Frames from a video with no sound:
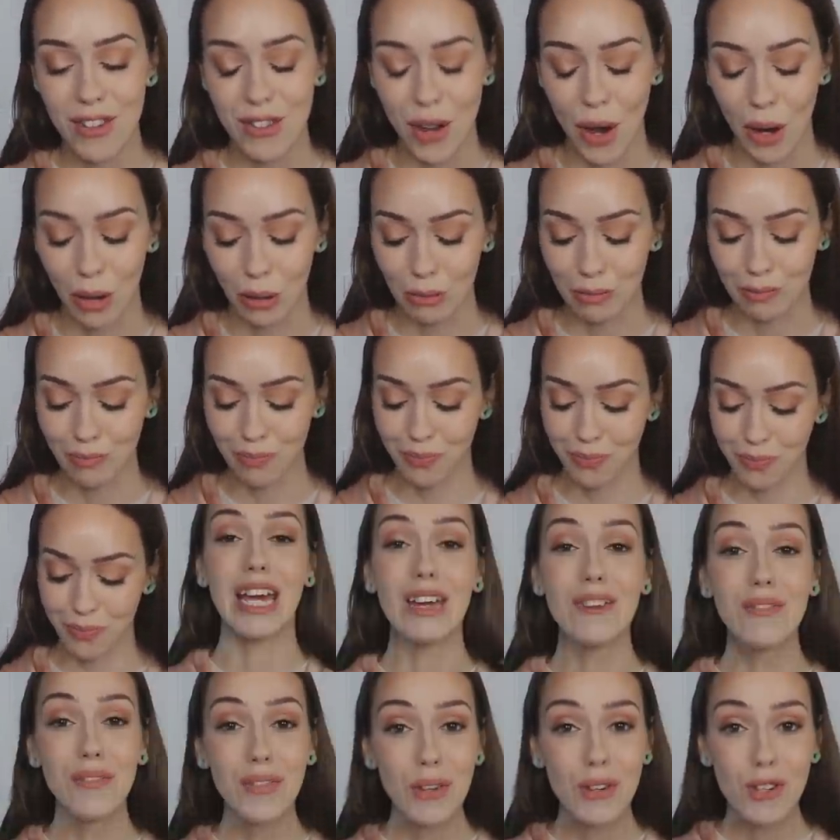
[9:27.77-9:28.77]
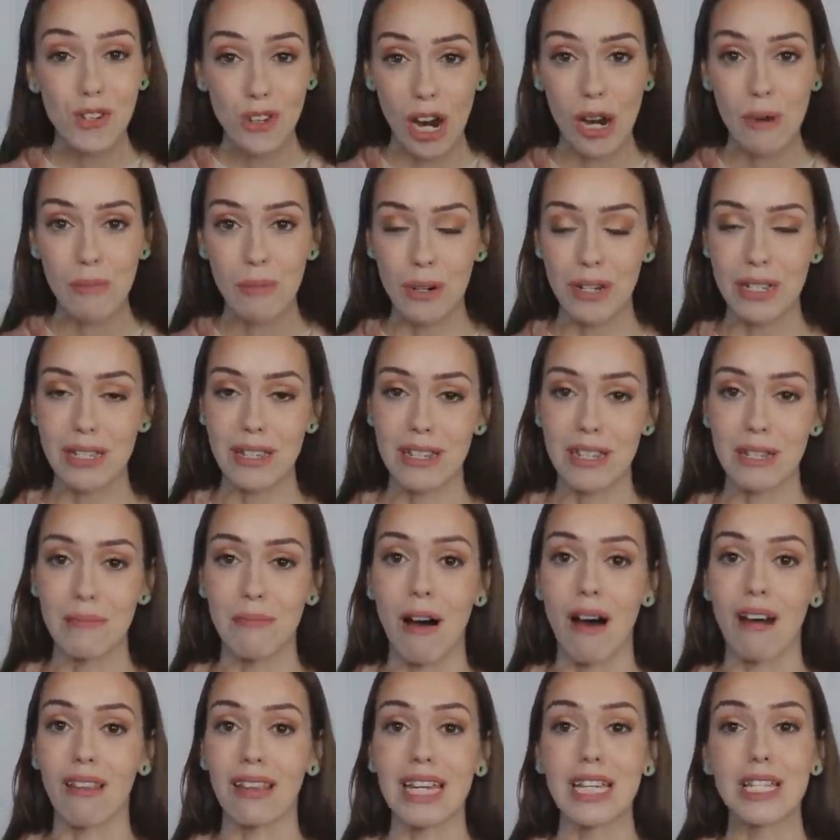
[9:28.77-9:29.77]
So if you try prison
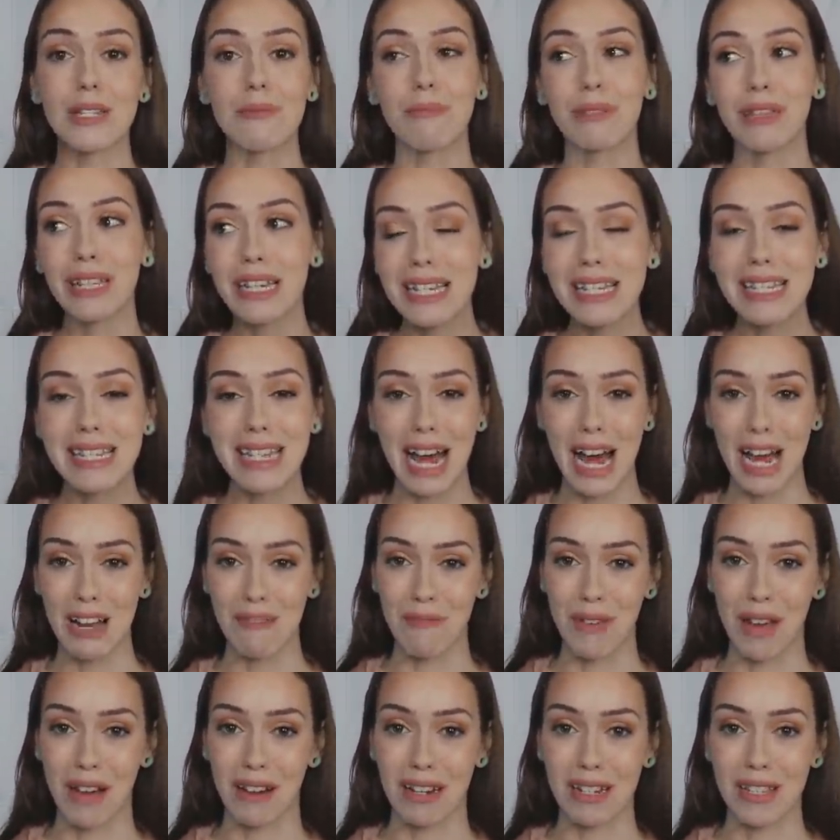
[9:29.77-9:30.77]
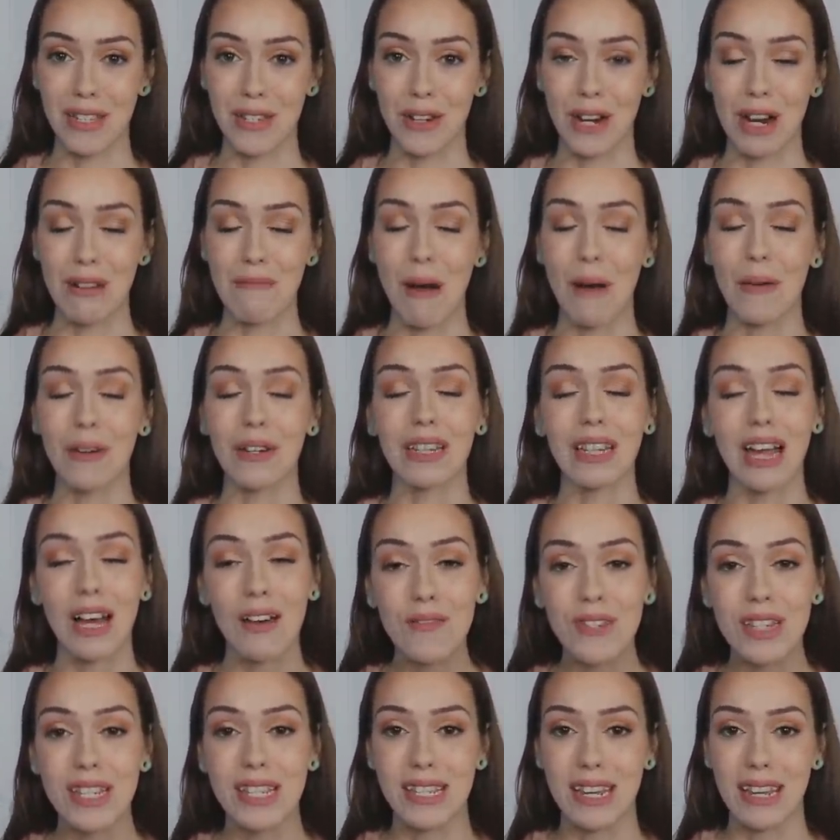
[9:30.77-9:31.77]
tamales, please tag me on Instagram. I would
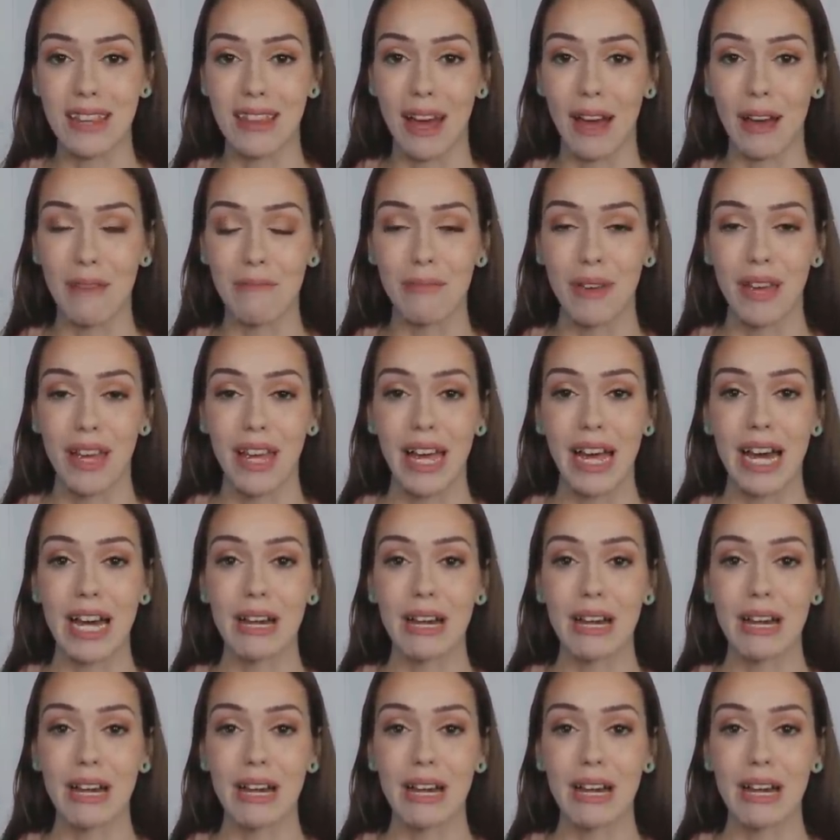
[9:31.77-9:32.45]
love to see them.